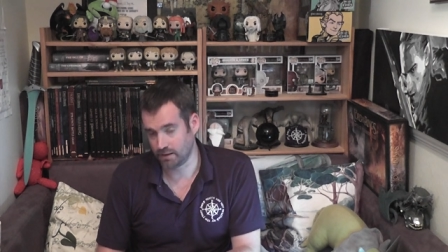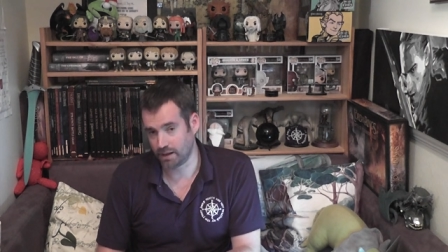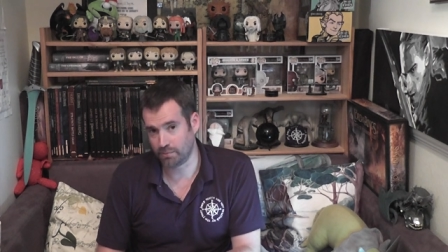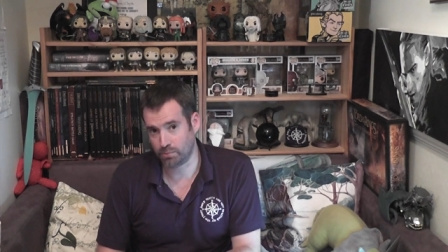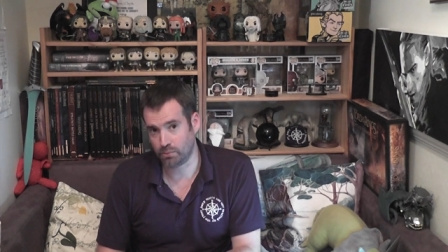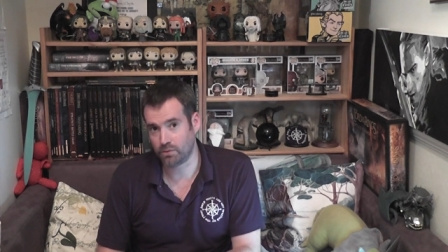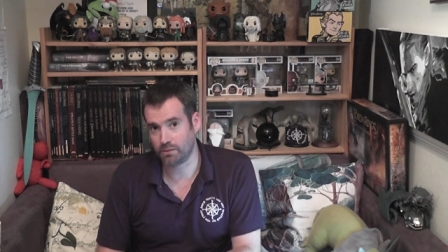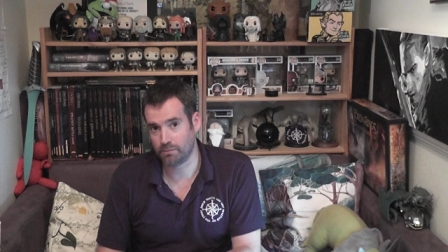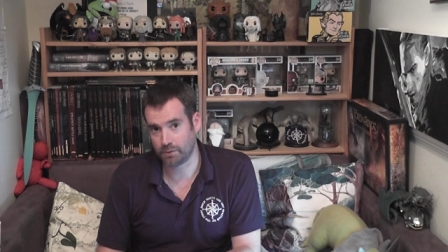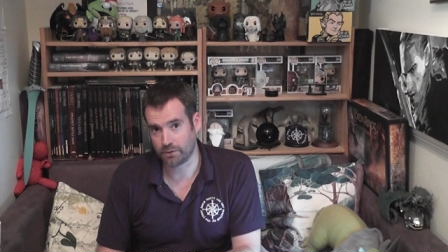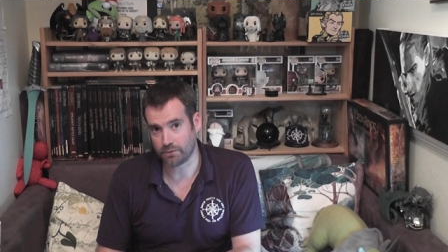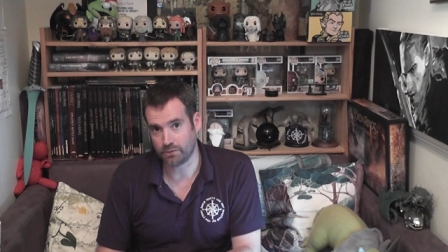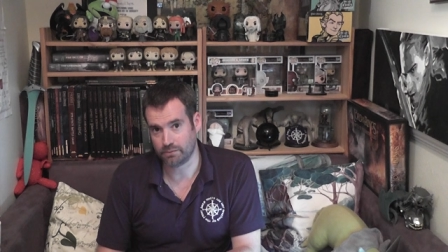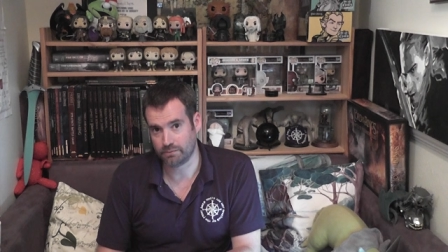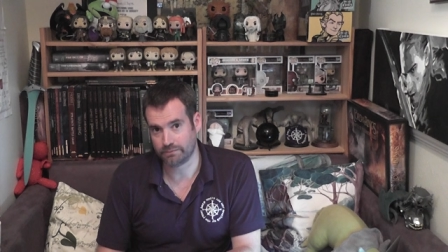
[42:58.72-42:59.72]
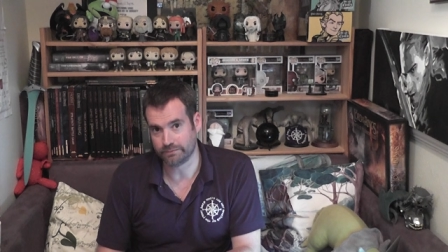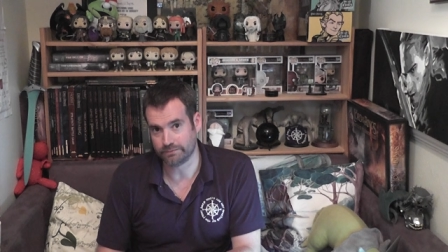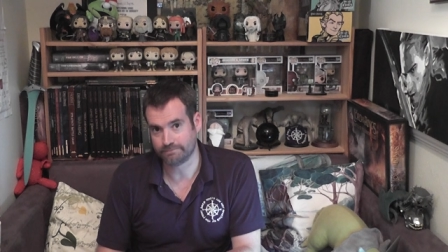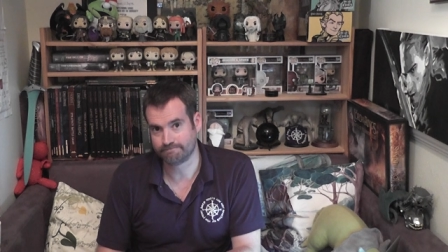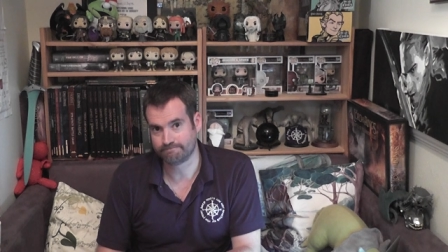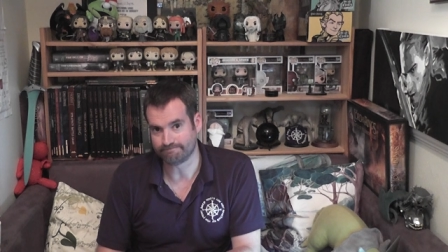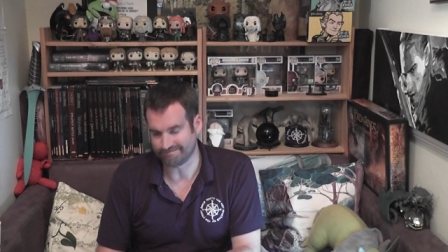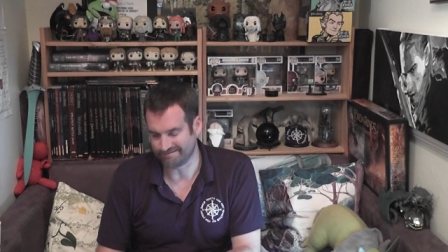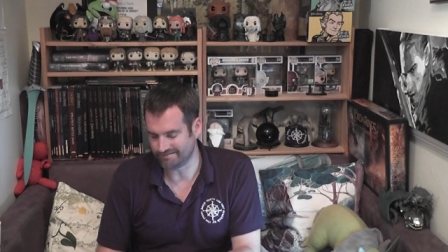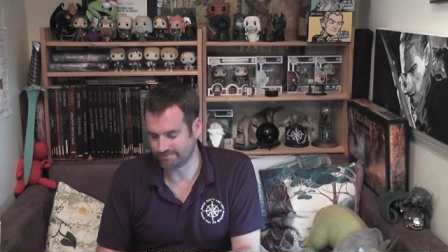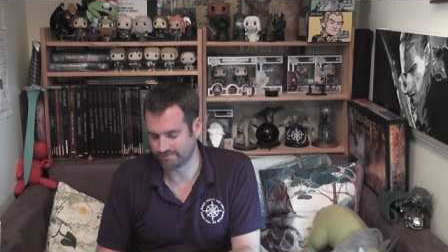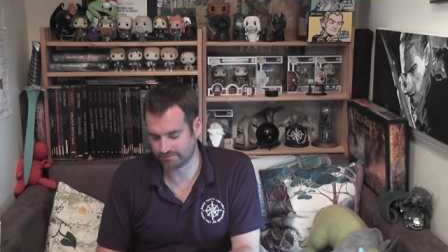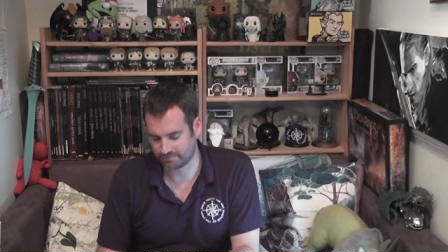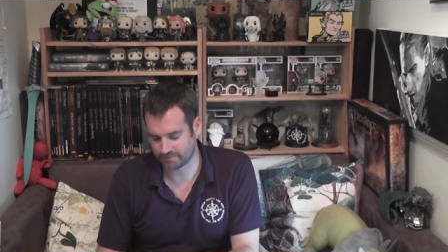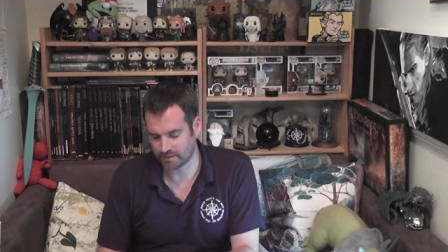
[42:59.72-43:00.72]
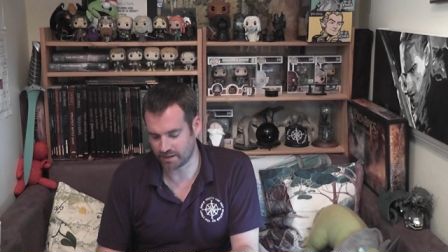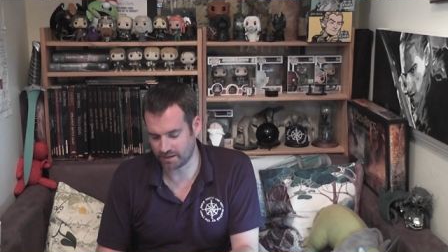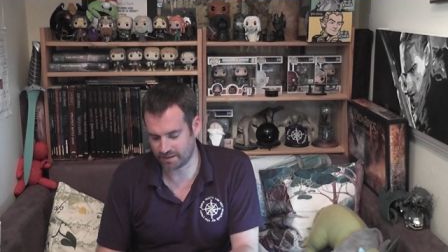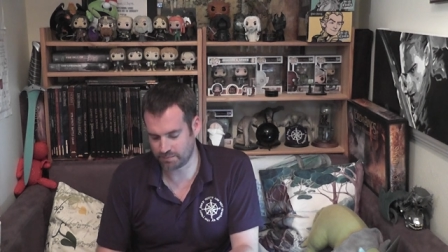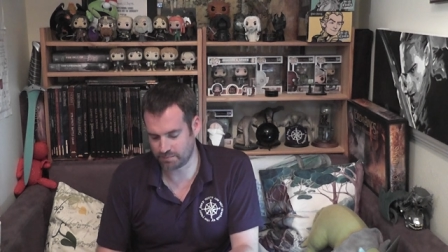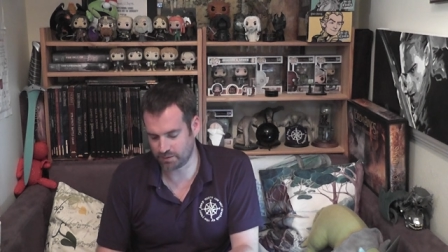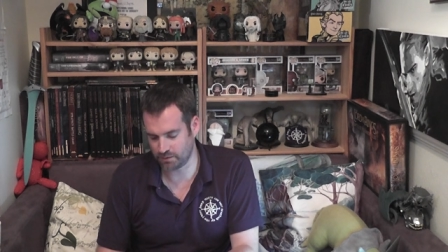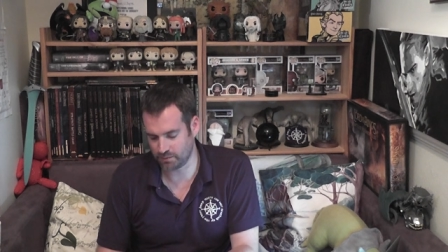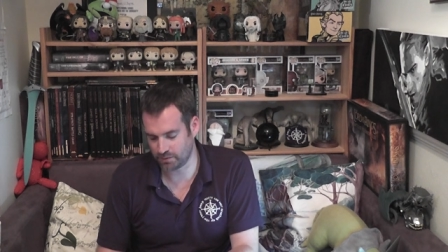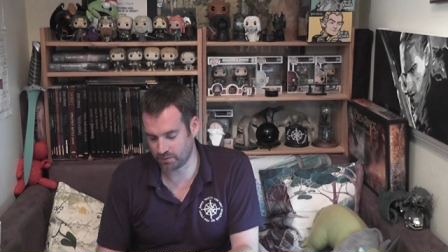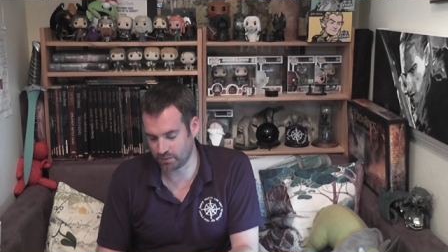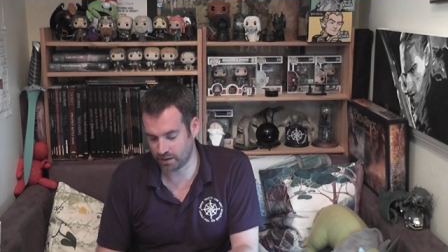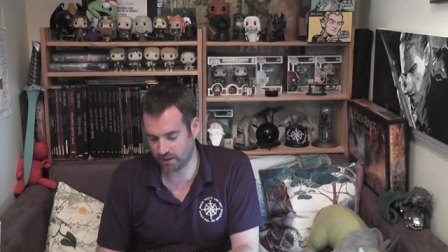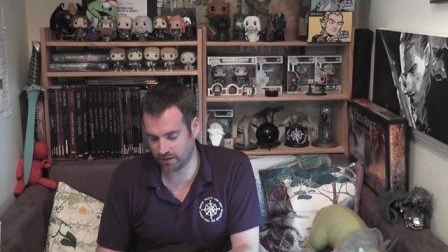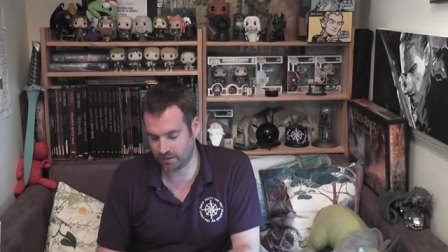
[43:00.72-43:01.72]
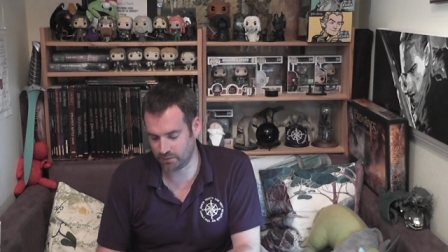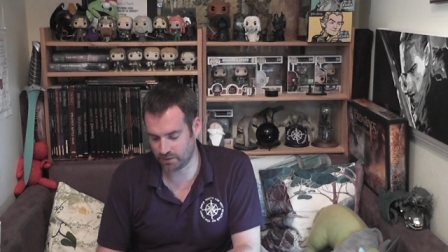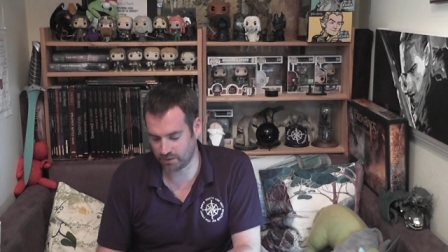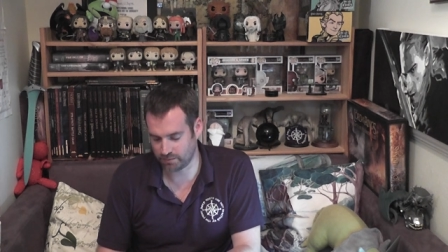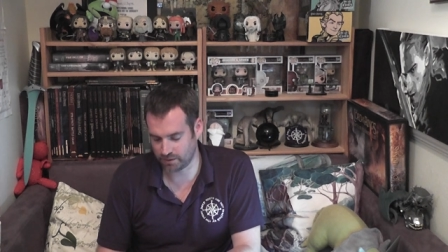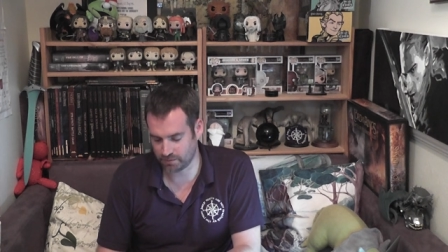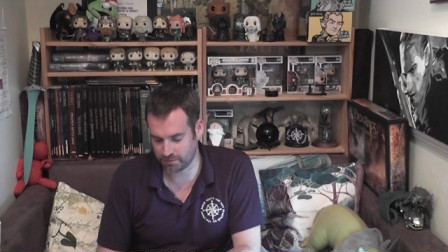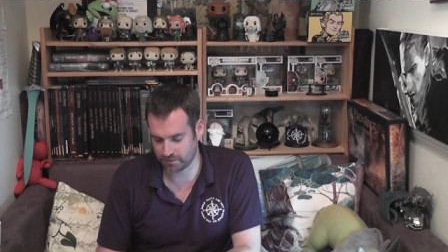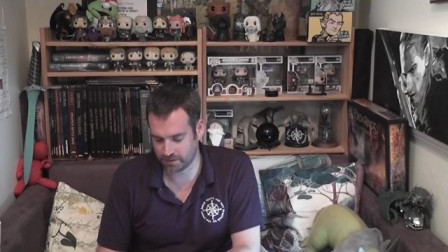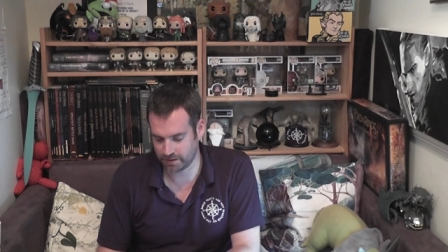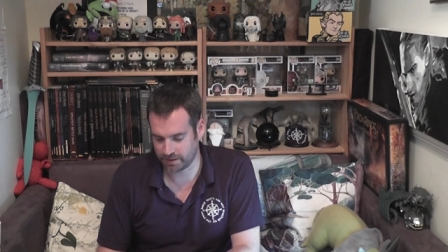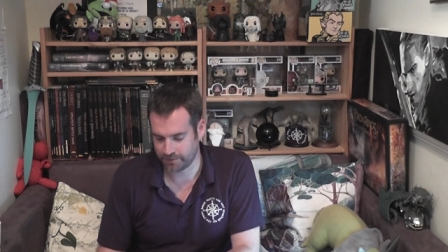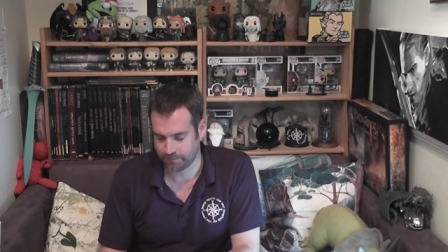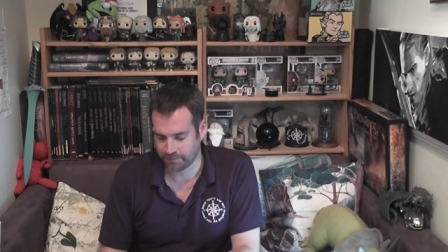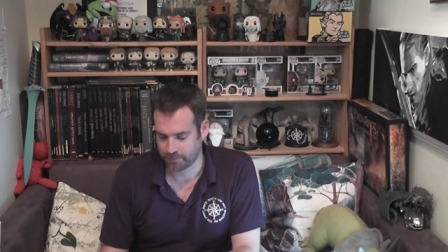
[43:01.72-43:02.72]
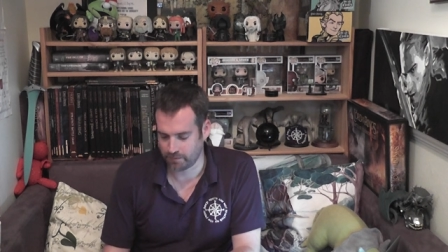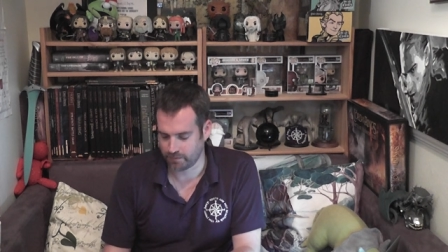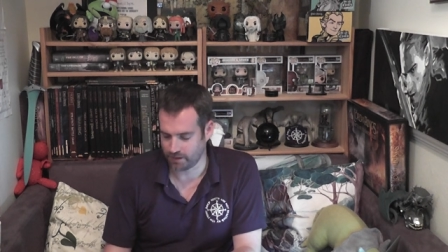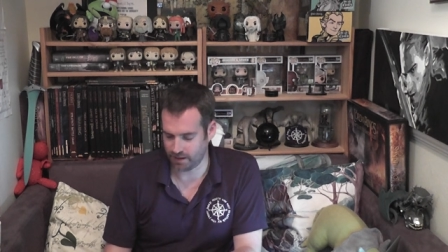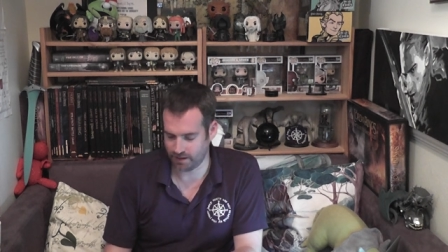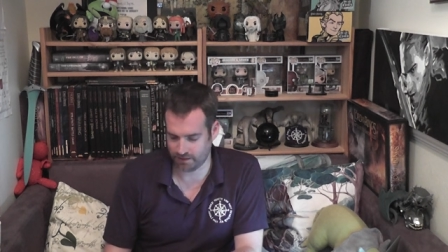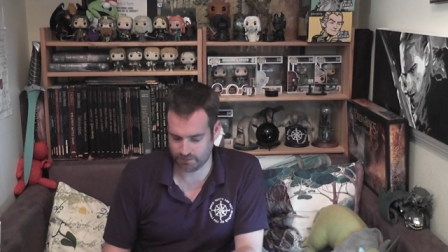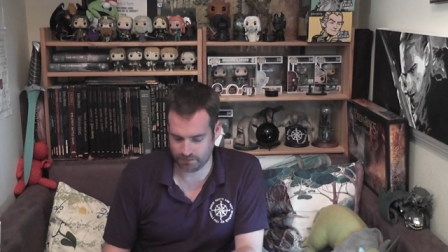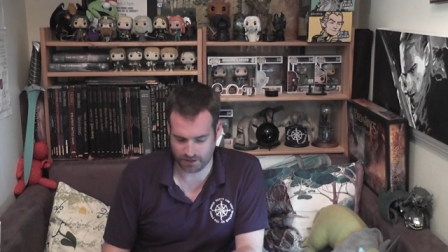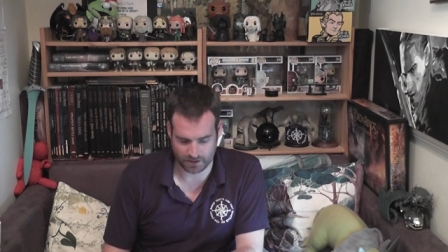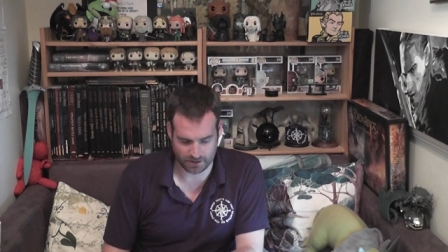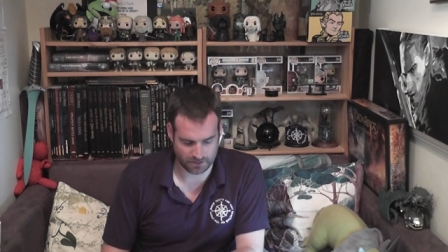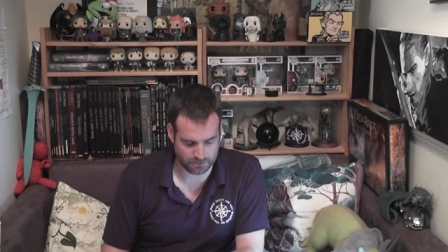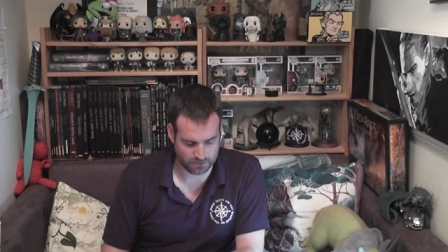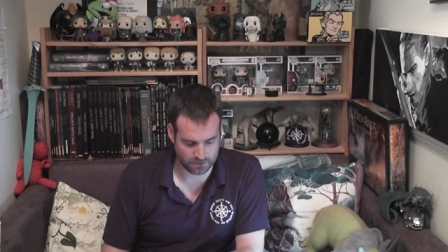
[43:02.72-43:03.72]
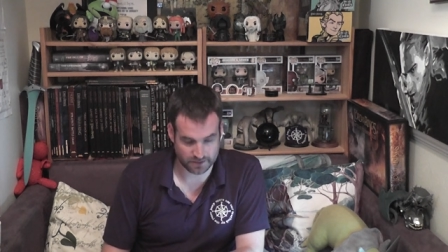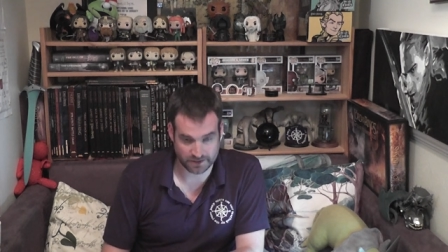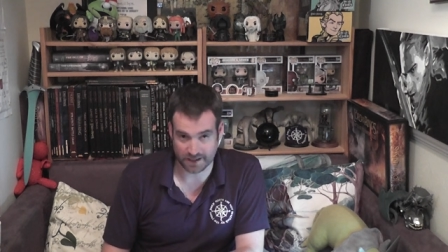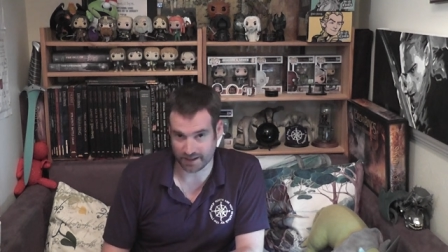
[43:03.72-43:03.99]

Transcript: I bought a model. I did buy one, only one, but I bought it. Um, I was